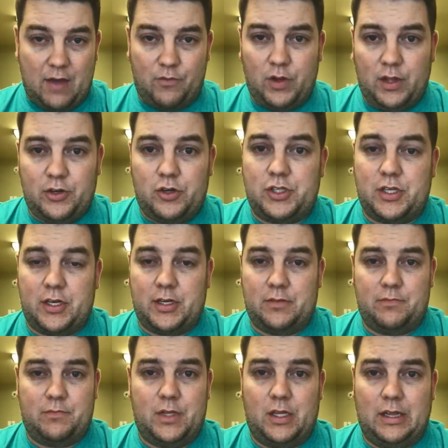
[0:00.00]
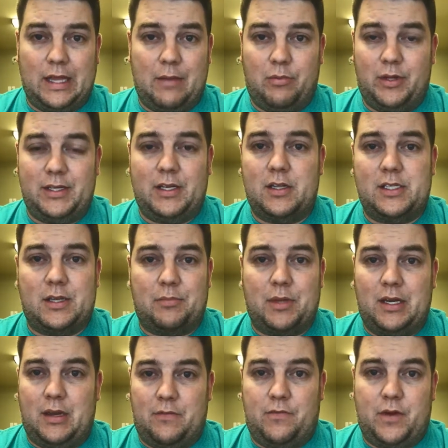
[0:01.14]
every lender is going to label it
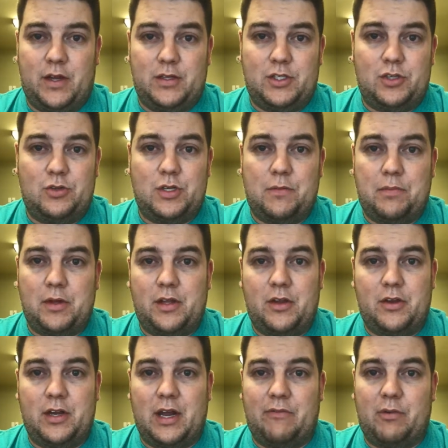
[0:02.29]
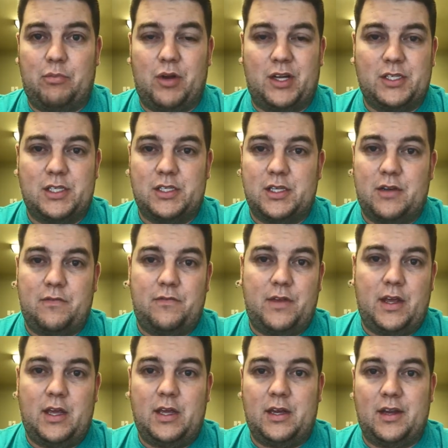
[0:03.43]
something different. So typically you're going to have a processing
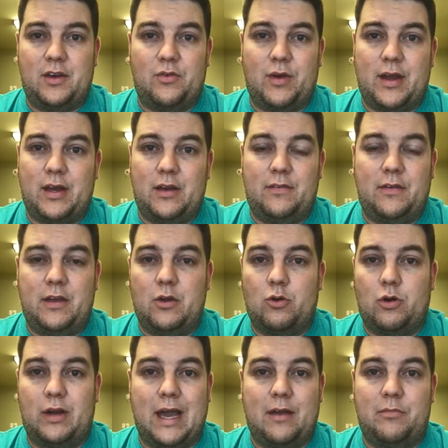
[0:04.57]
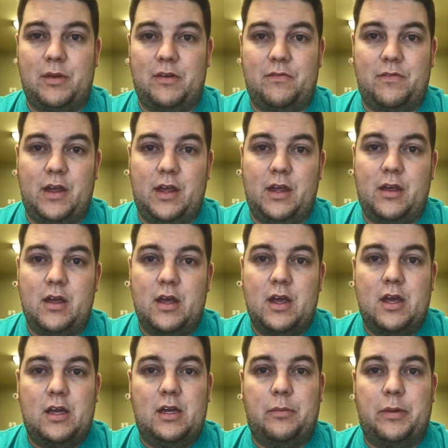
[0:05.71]
fee, an underwriting fee, or an admin fee.
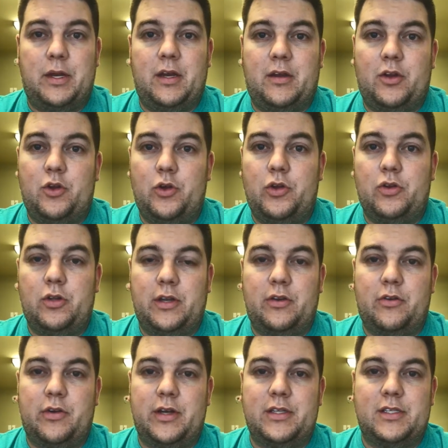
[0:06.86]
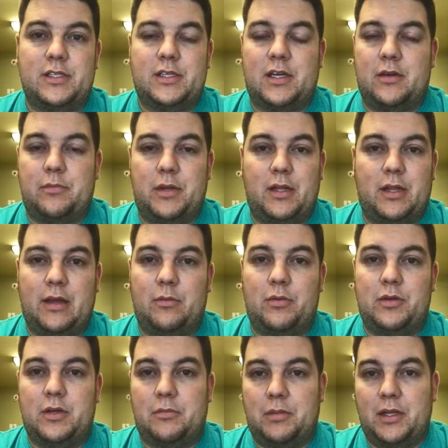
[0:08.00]
Depending on who your lender is, it's going to be
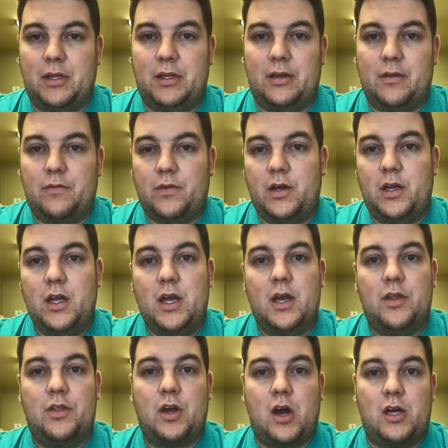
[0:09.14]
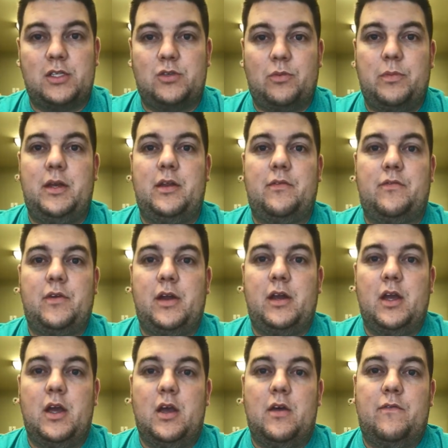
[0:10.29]
labeled completely different. The costs will be
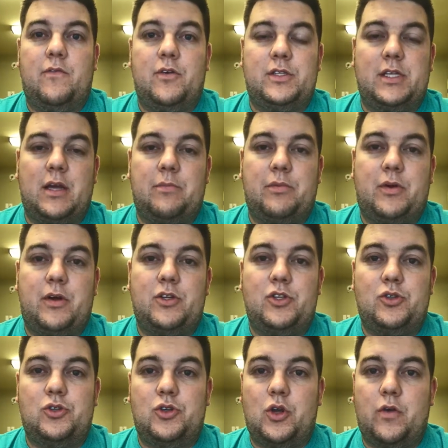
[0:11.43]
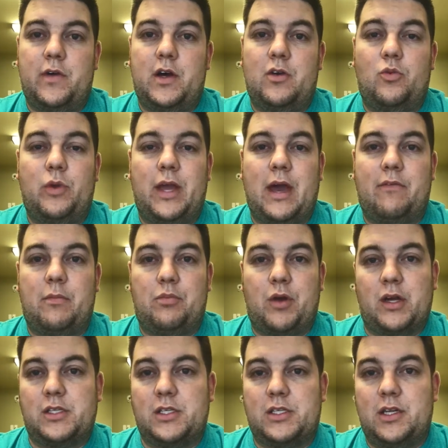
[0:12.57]
different. For example, I'll use Nova. We have a
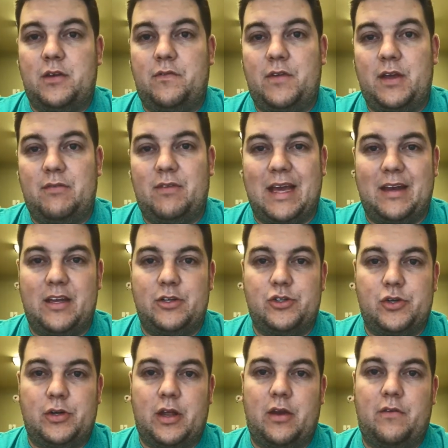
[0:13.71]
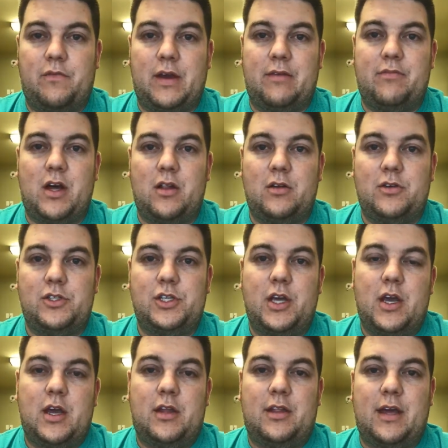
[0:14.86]
processing fee of $995.
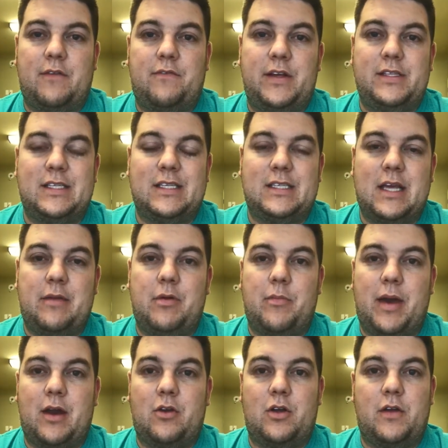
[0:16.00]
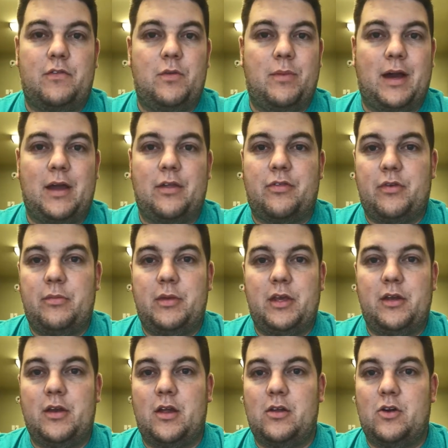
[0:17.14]
That fee is the same no matter if you buy a $3
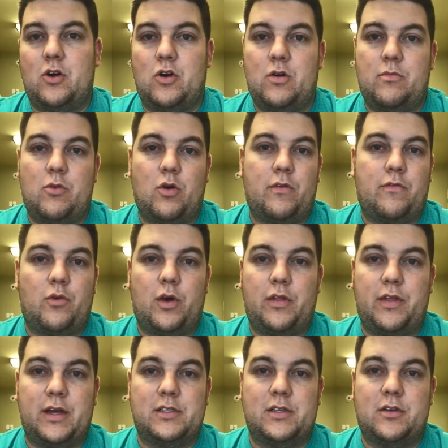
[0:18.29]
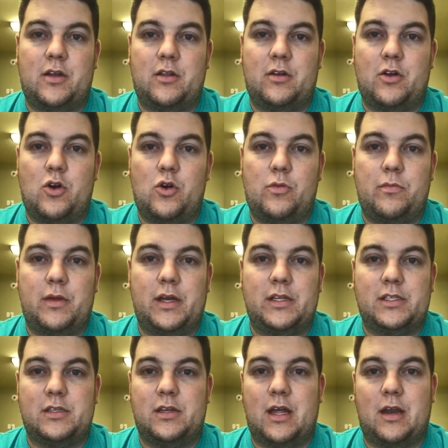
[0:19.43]
million home or a $40,000 home.
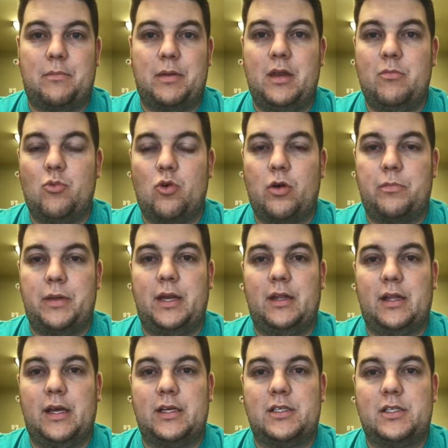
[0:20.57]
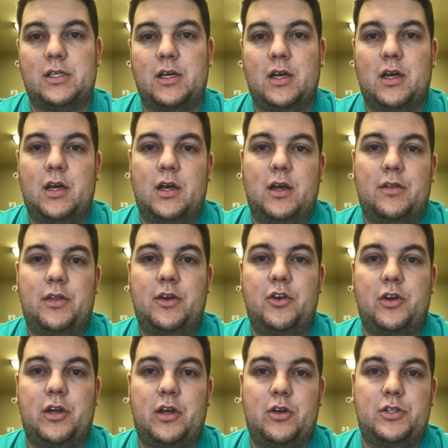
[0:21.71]
It's not a penny more, a penny less. Then
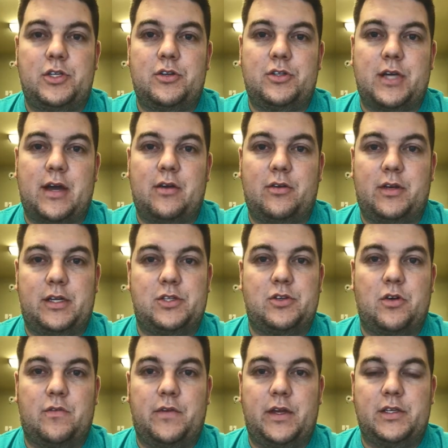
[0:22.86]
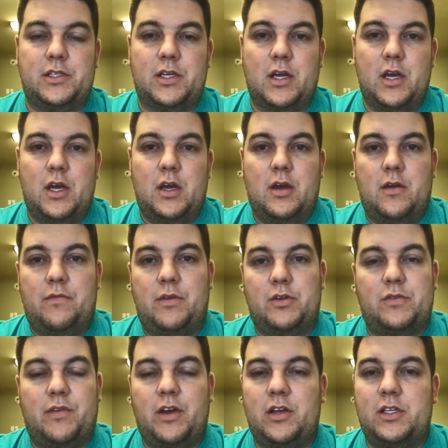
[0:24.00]
you're going to go to your title and escrow fees.
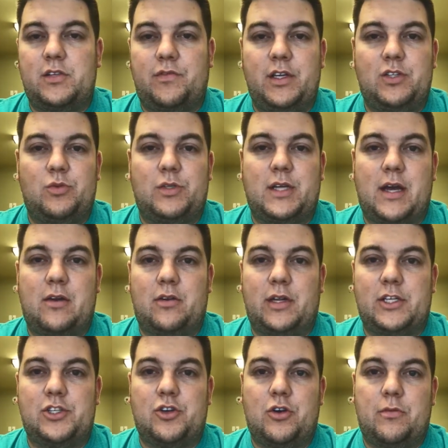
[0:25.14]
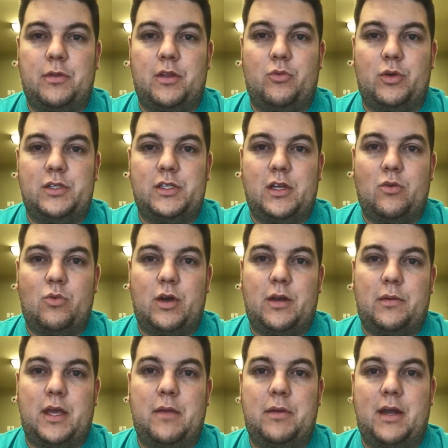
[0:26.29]
There's various fees with title and escrow, but the ones that you want
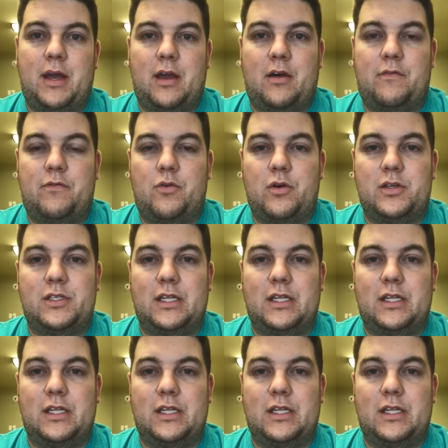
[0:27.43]
to keep an eye out for